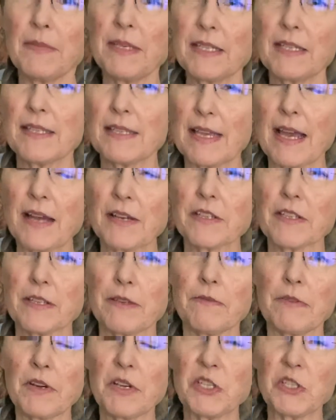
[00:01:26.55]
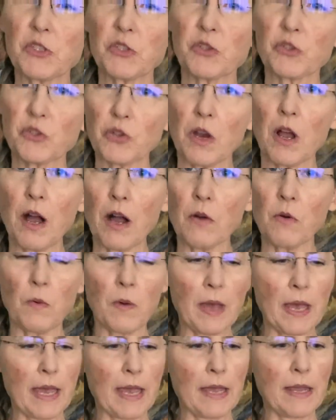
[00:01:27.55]
This is actually a very strong
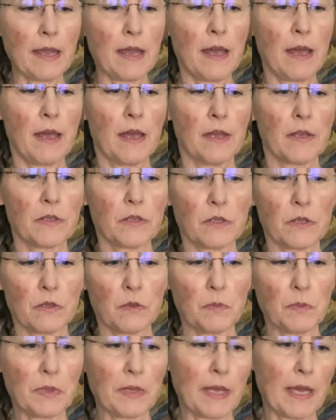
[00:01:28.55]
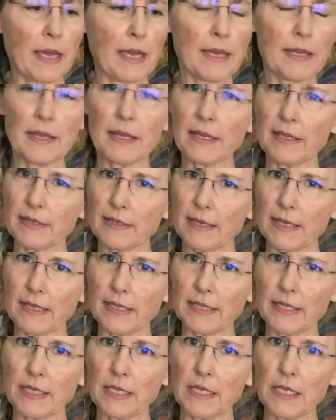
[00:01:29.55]
way to play things
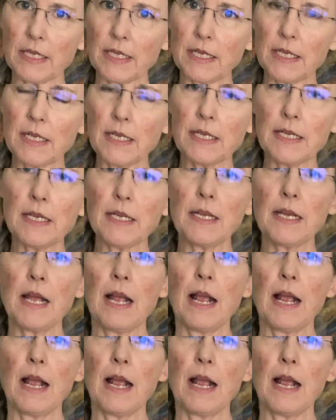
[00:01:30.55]
like G